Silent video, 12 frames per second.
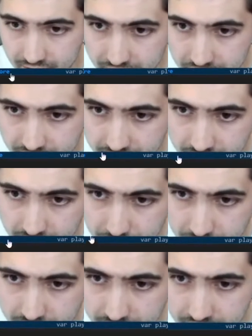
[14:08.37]
took a
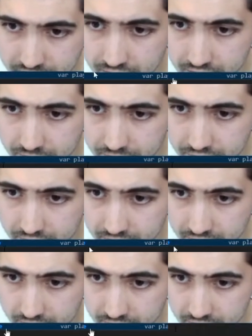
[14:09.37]
couple days off
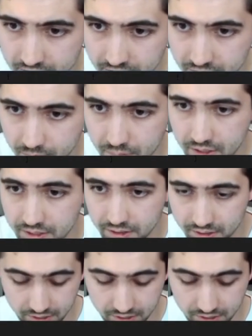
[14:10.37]
from building